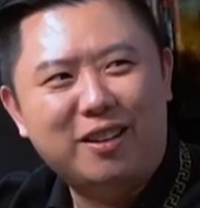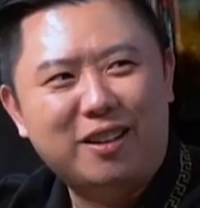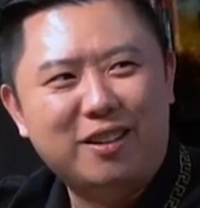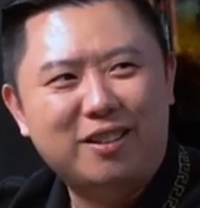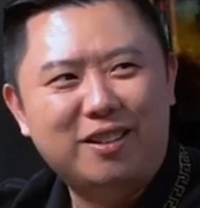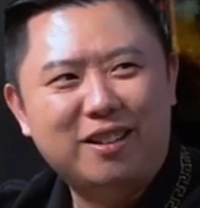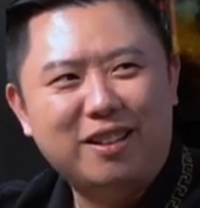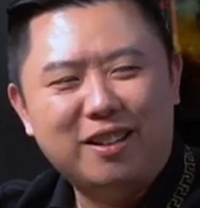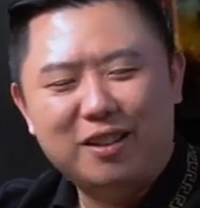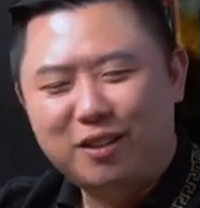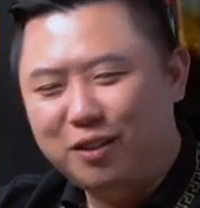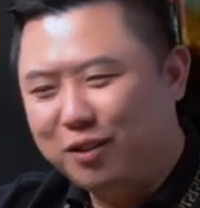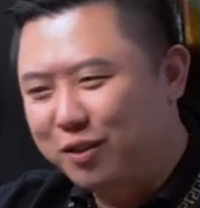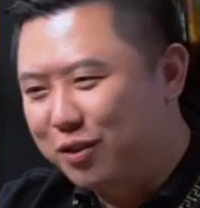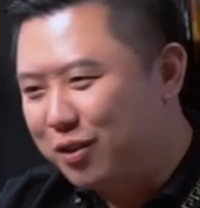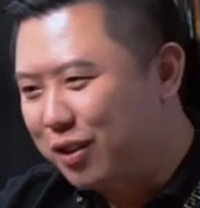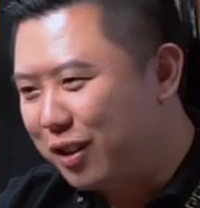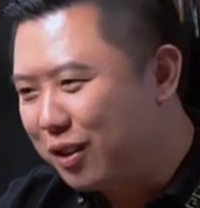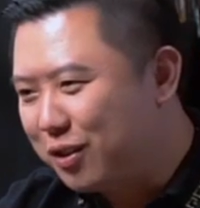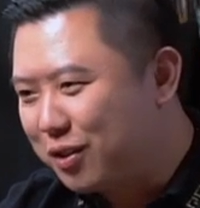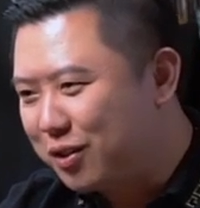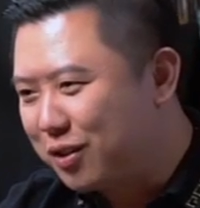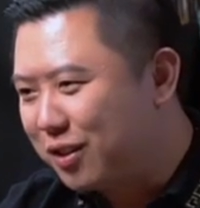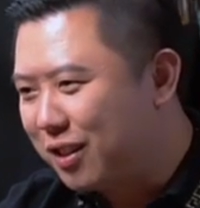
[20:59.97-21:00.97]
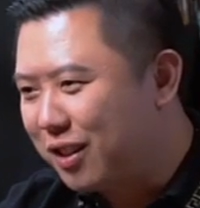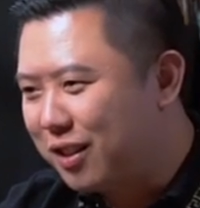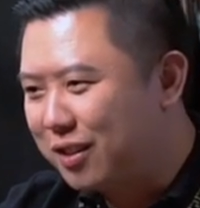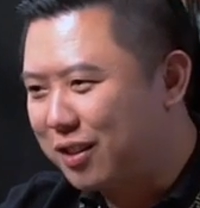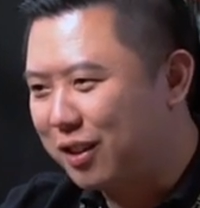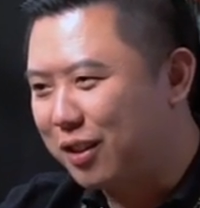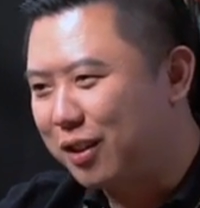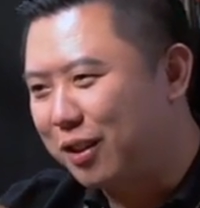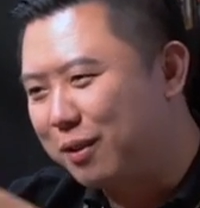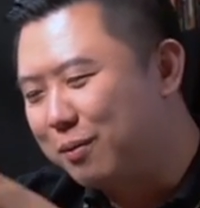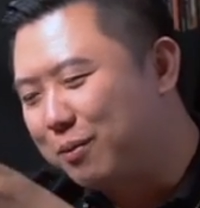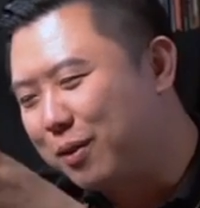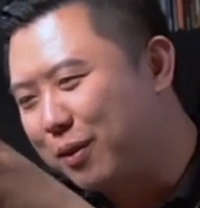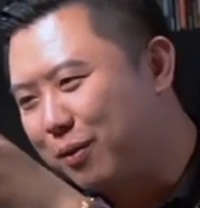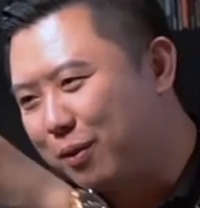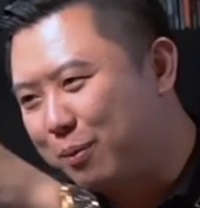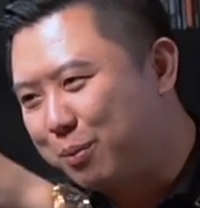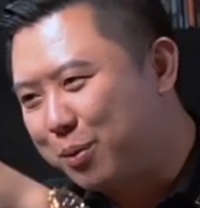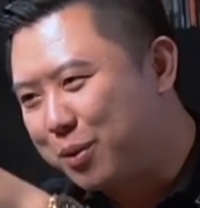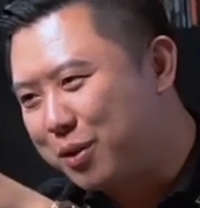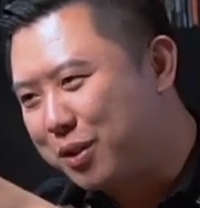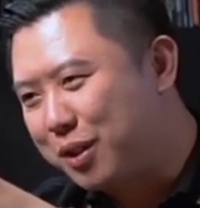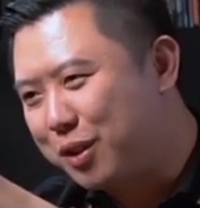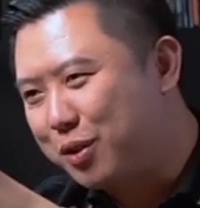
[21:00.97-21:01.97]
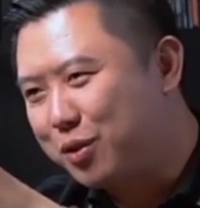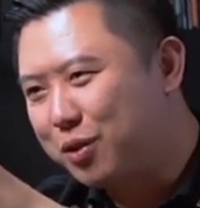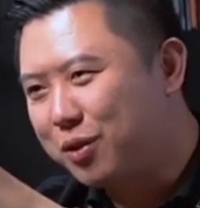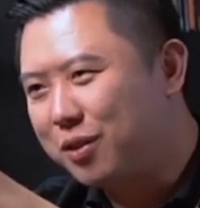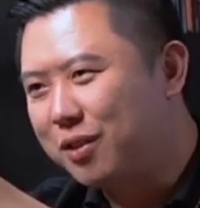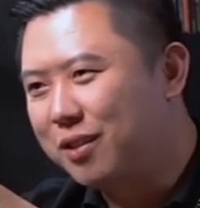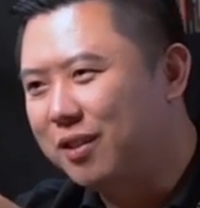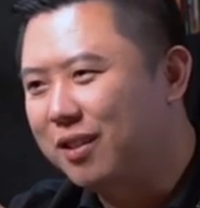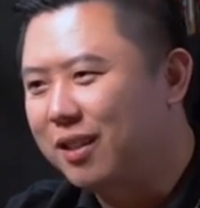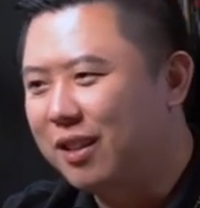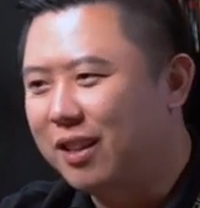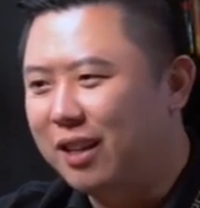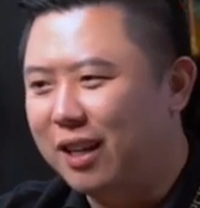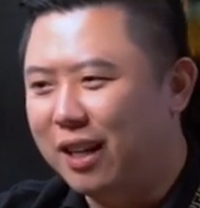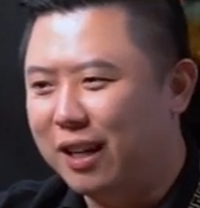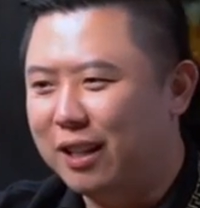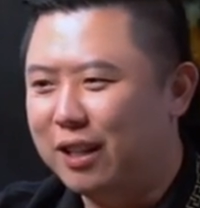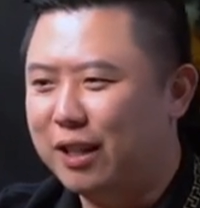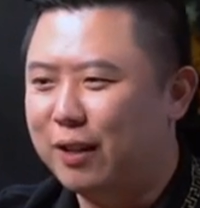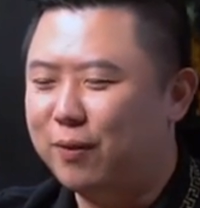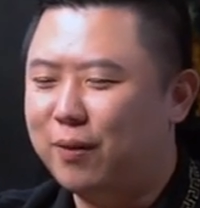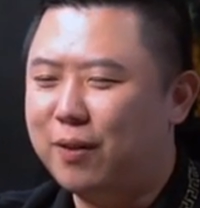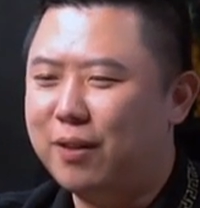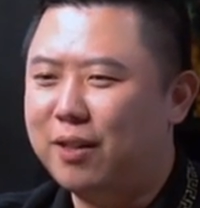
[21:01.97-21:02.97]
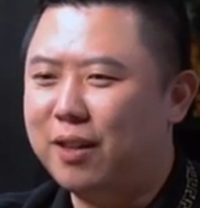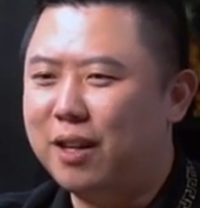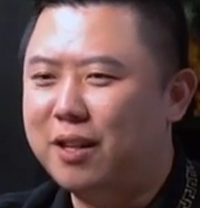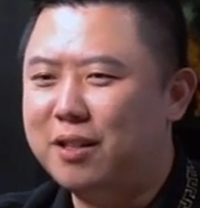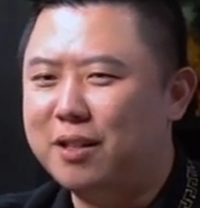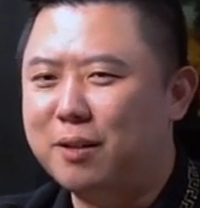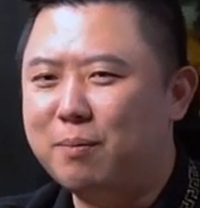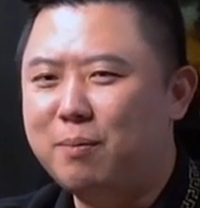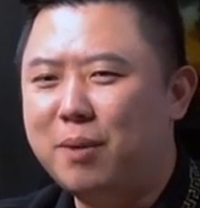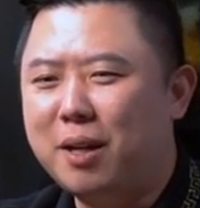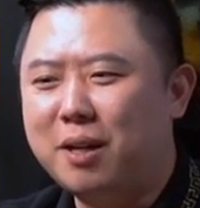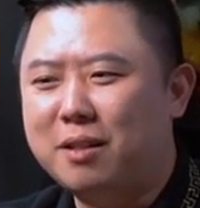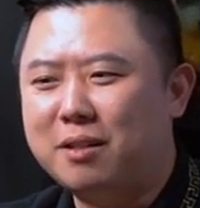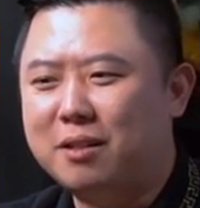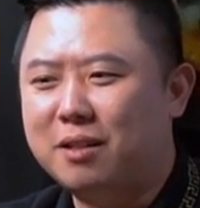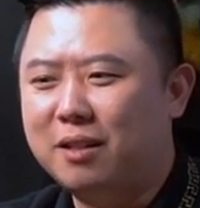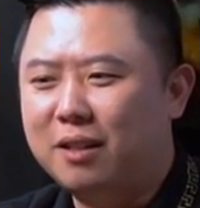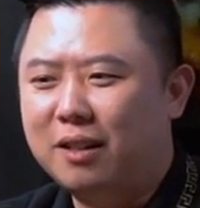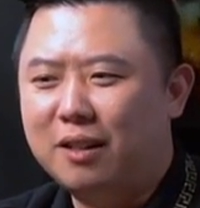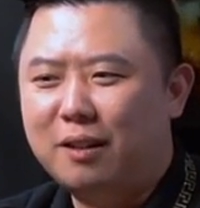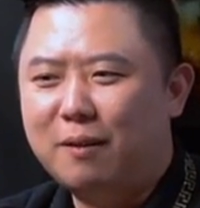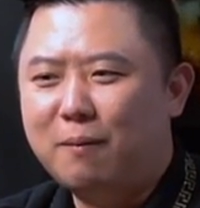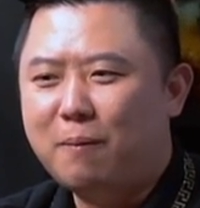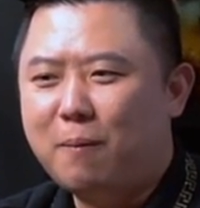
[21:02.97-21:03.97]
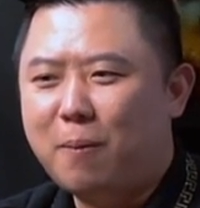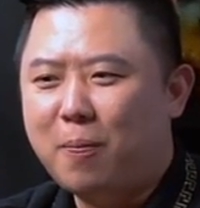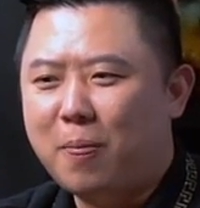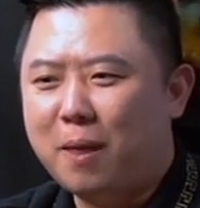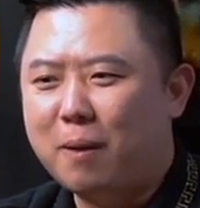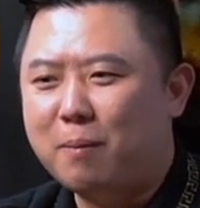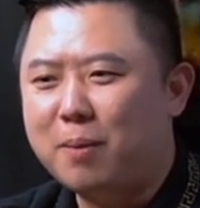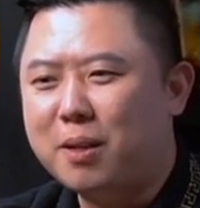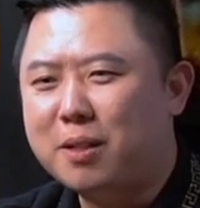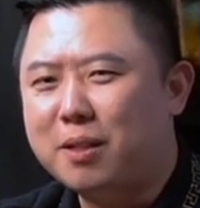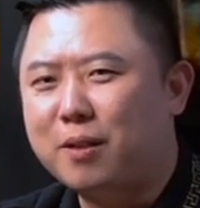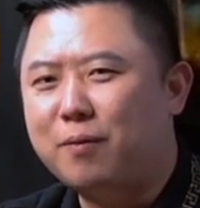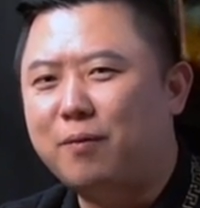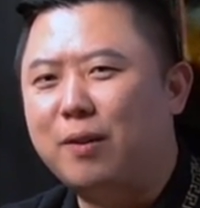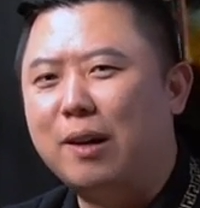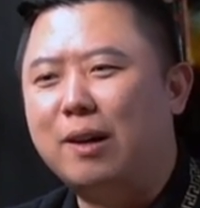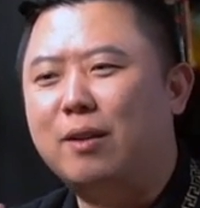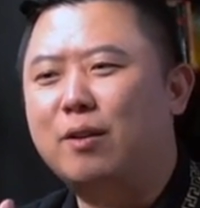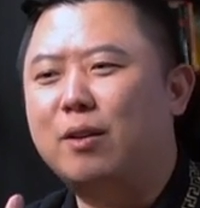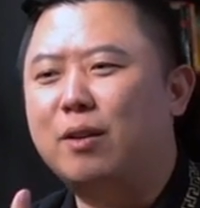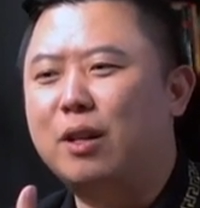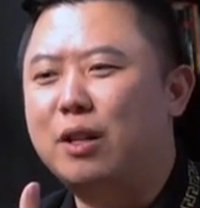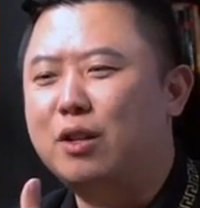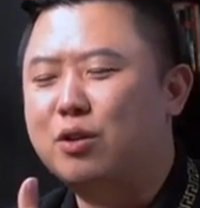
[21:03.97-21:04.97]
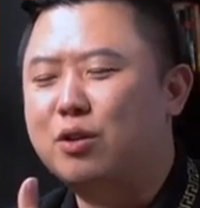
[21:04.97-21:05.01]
you can you can change this, and you get different position and different things. It makes it makes it very